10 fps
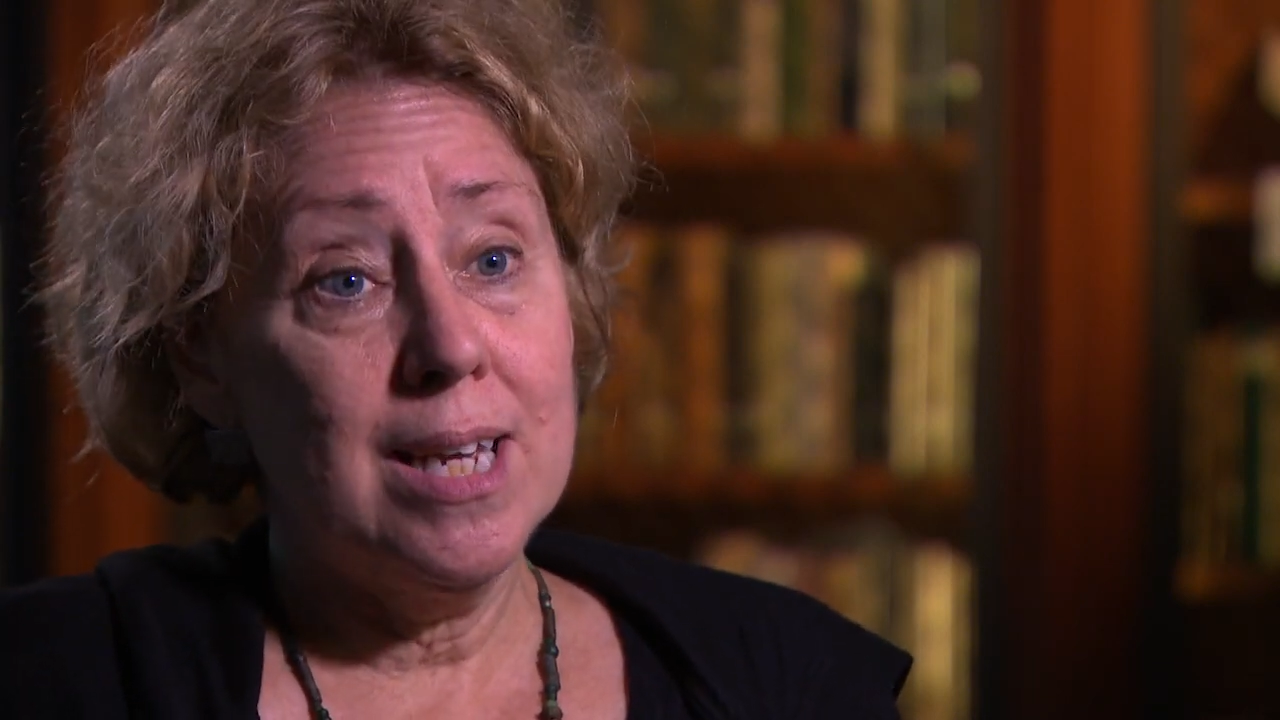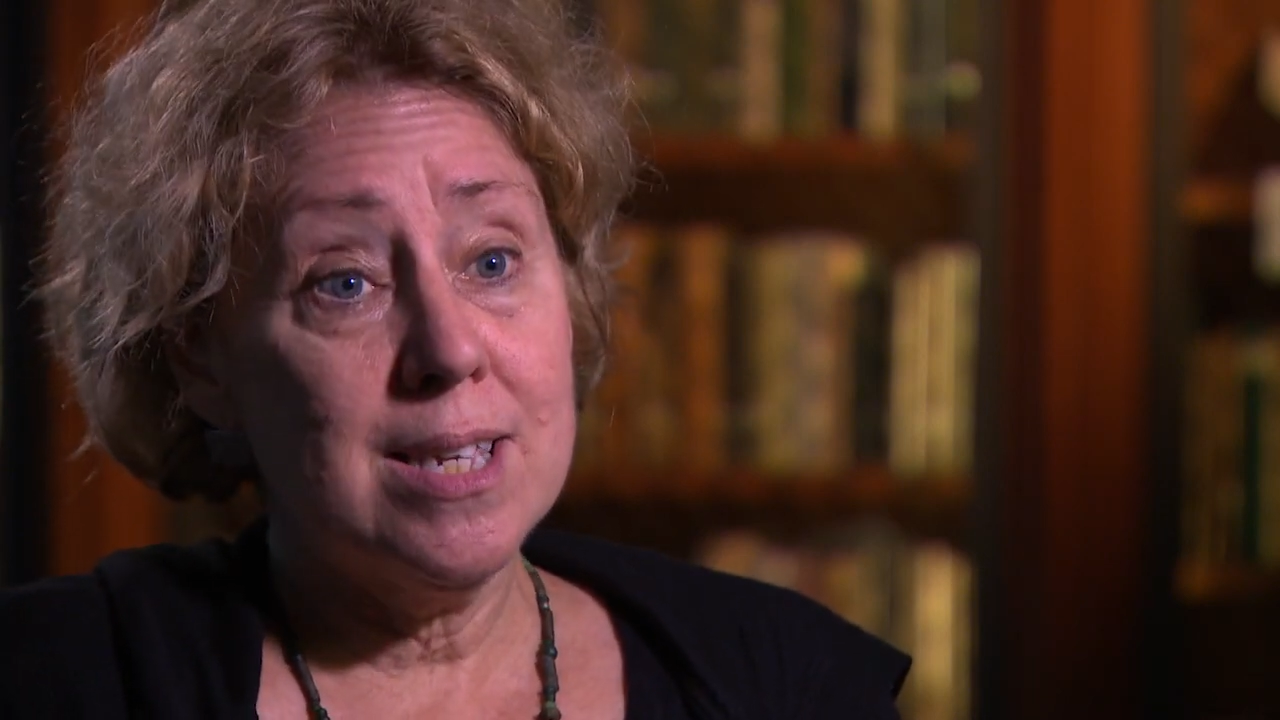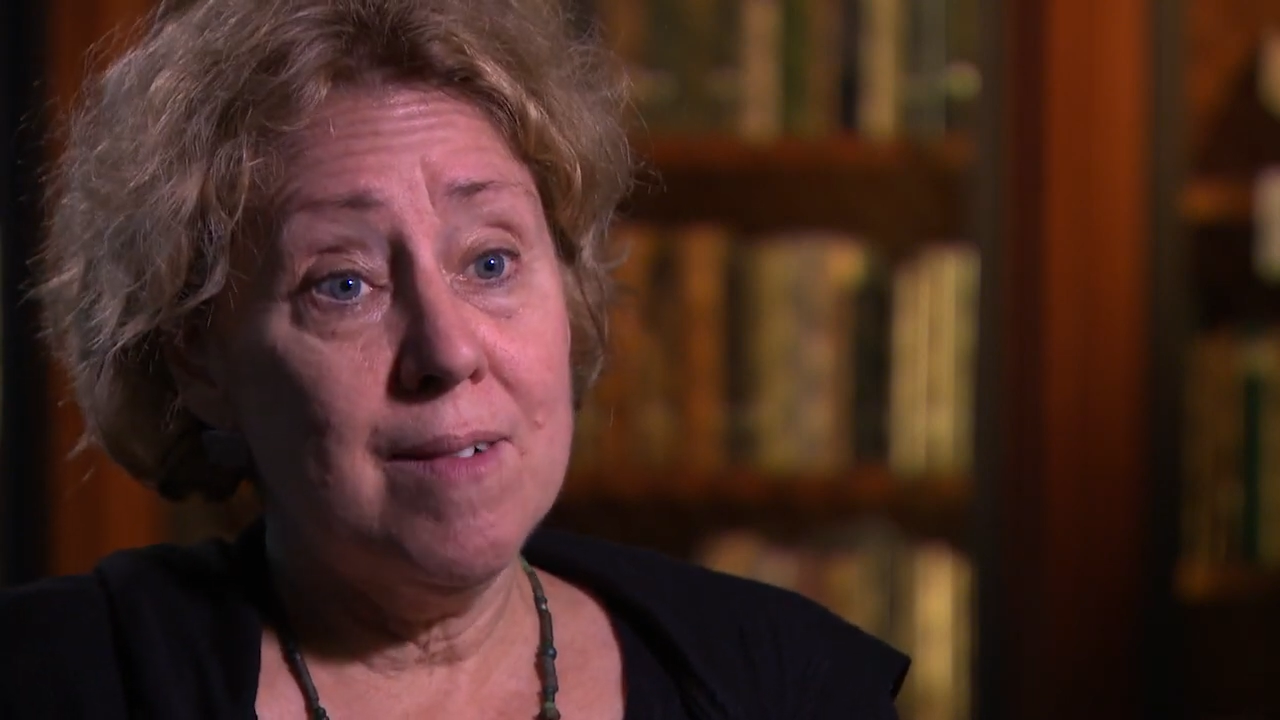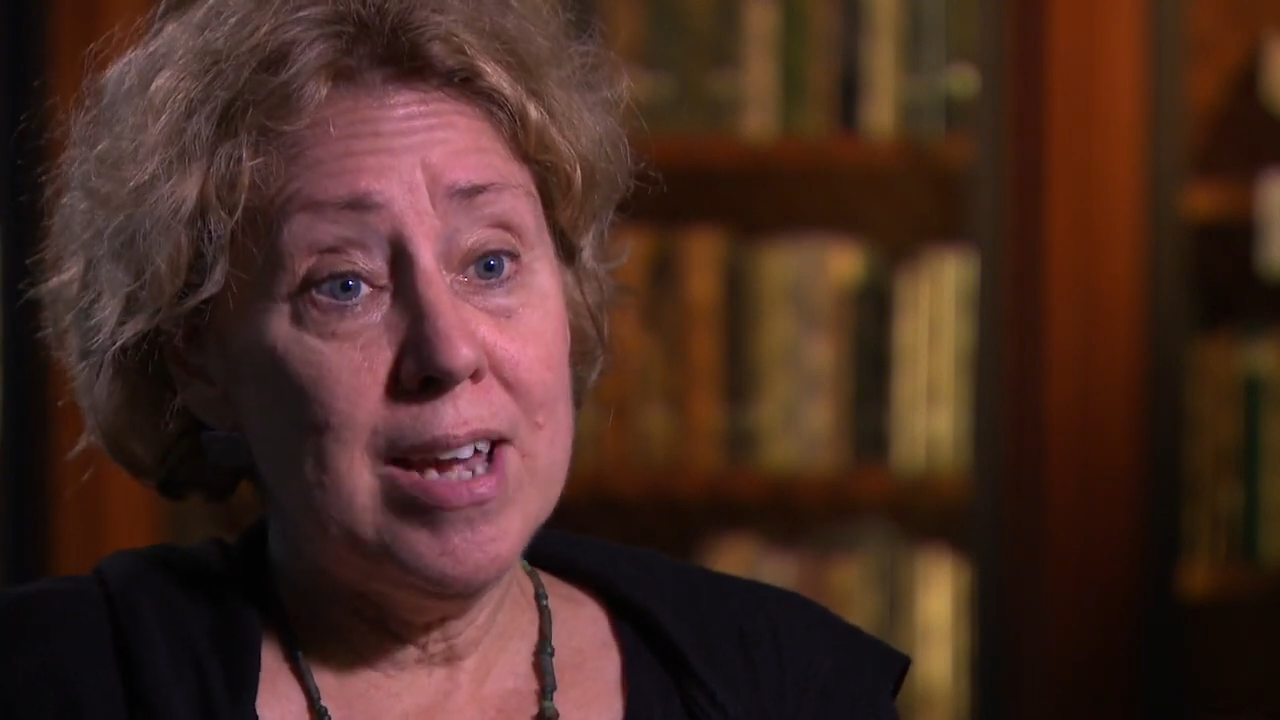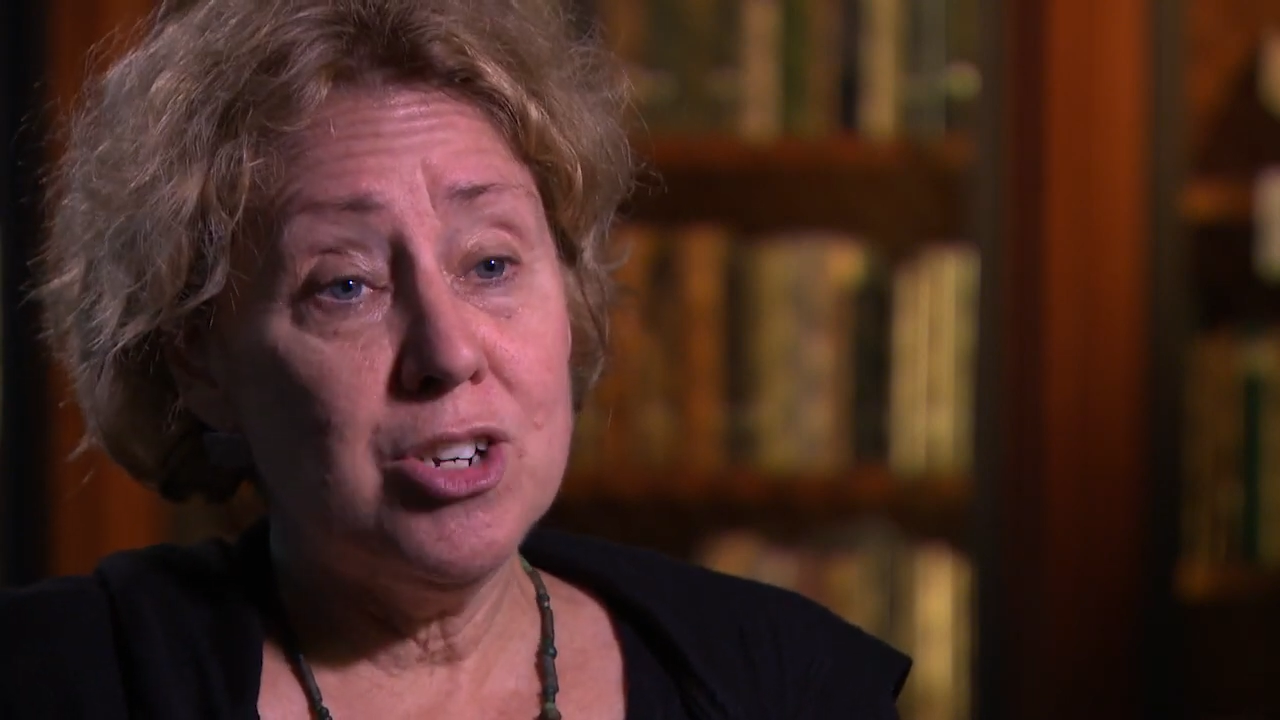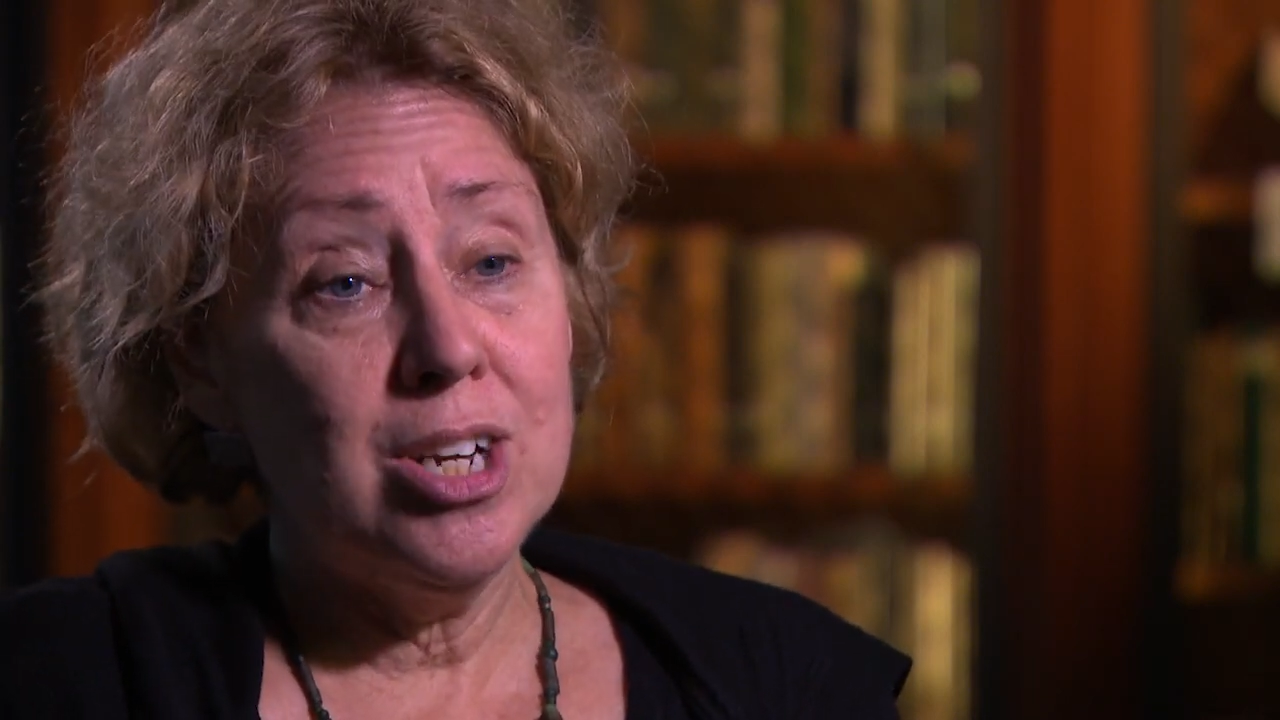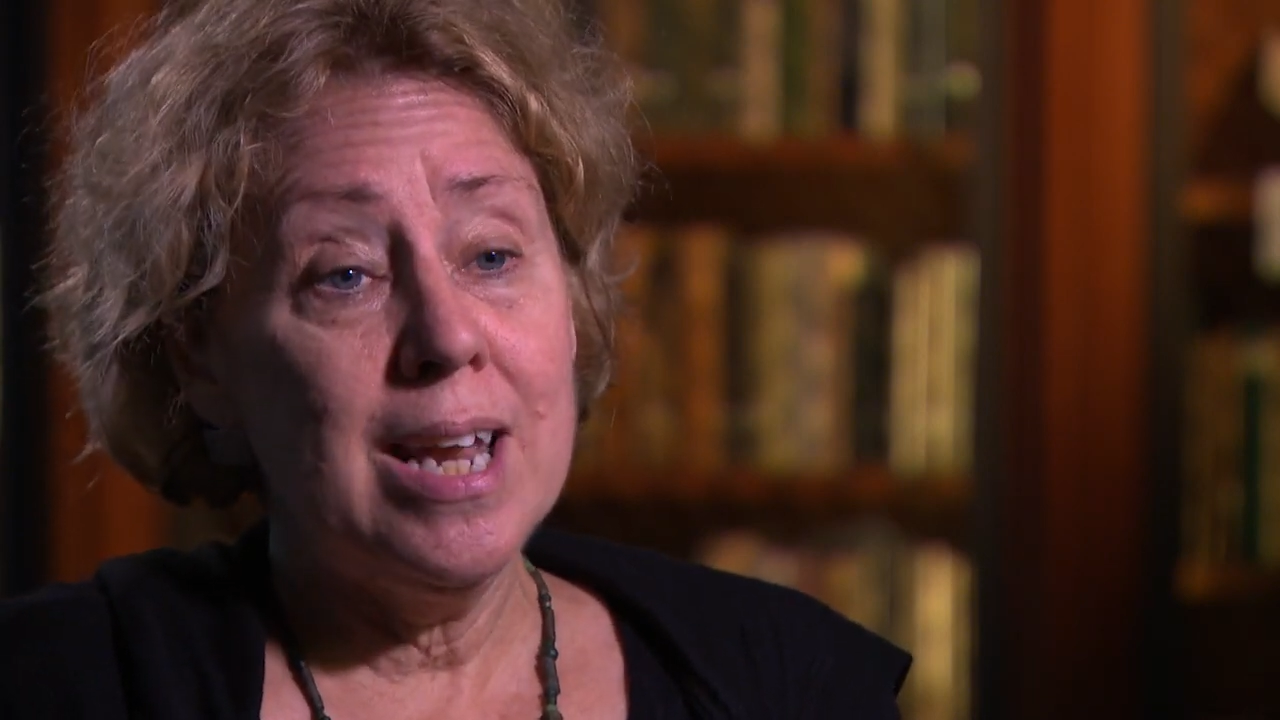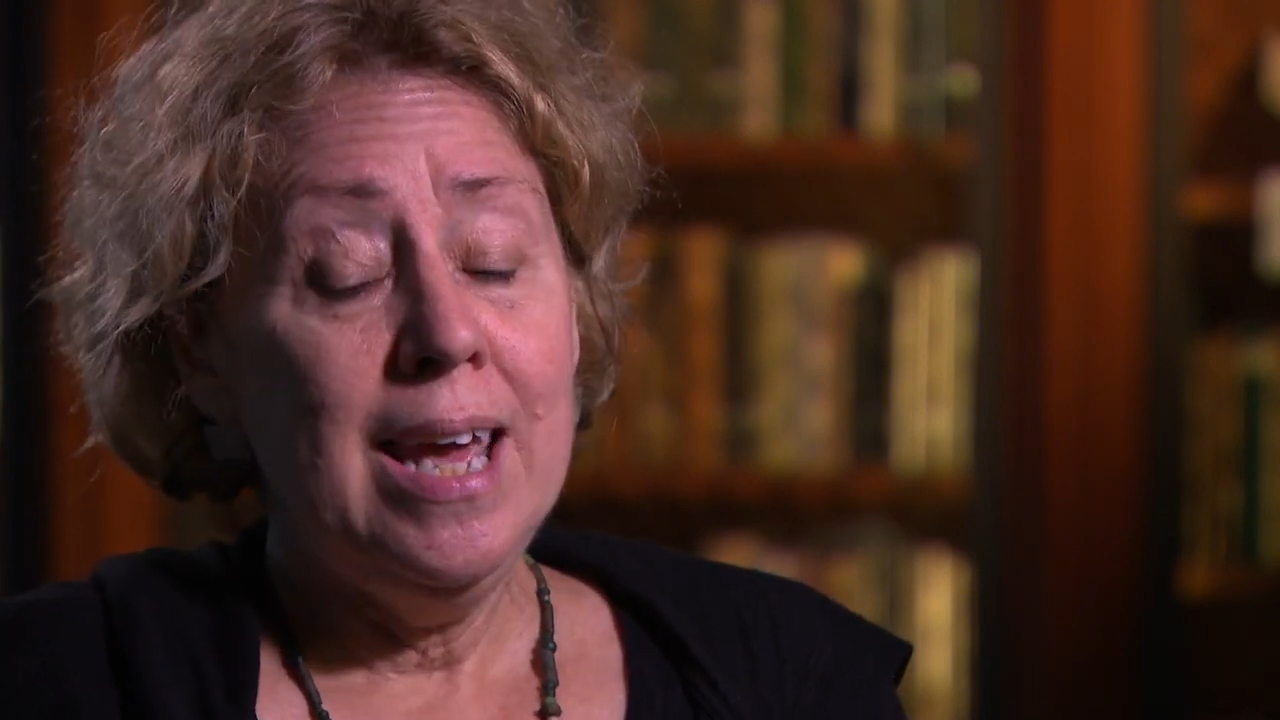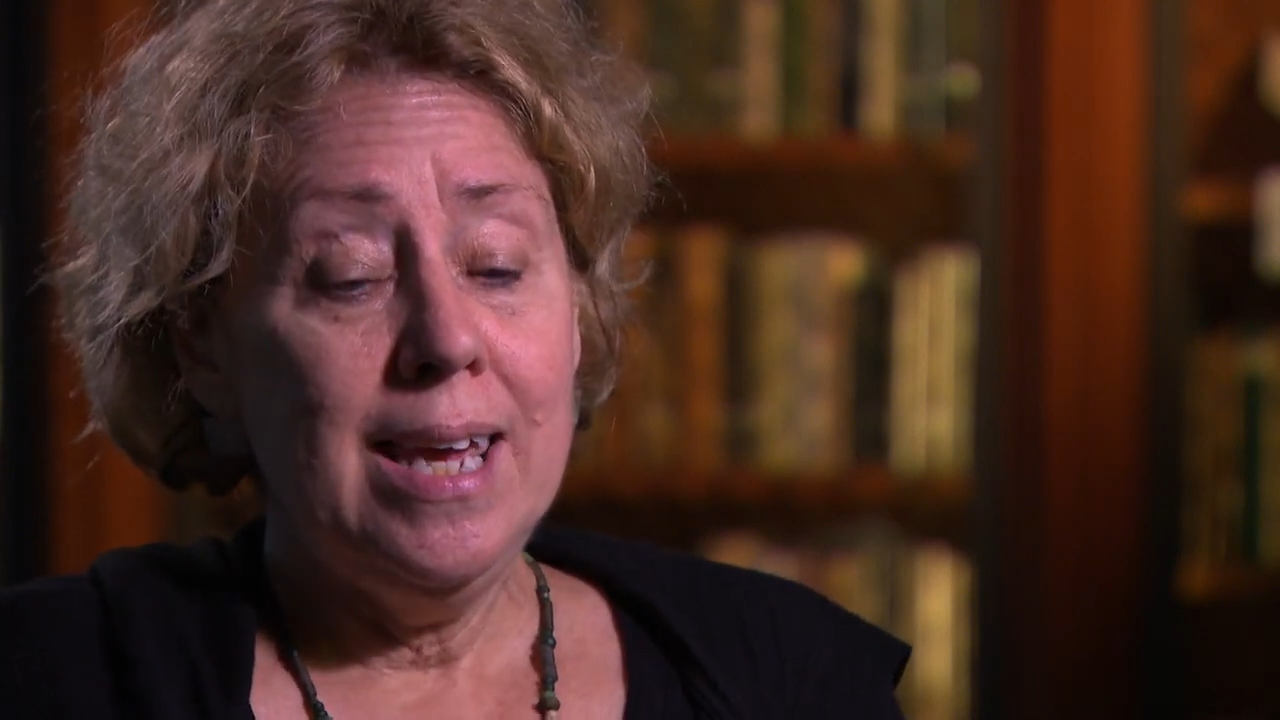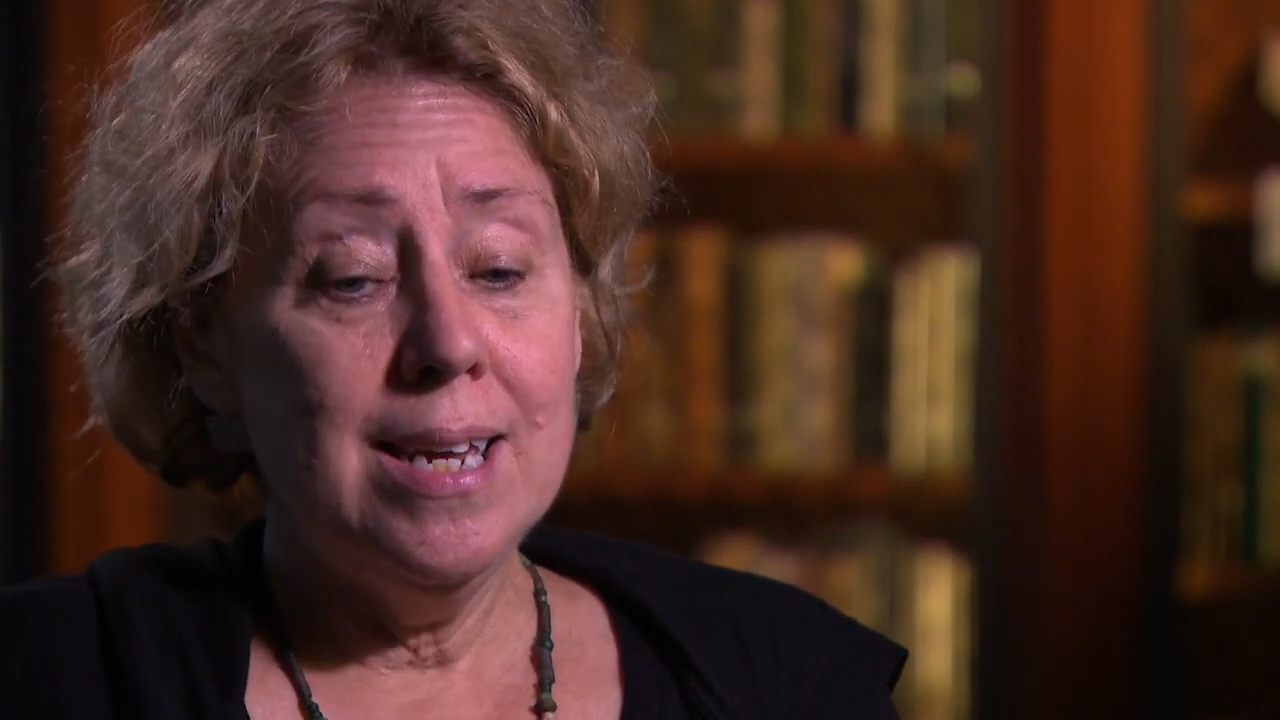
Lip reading: excavation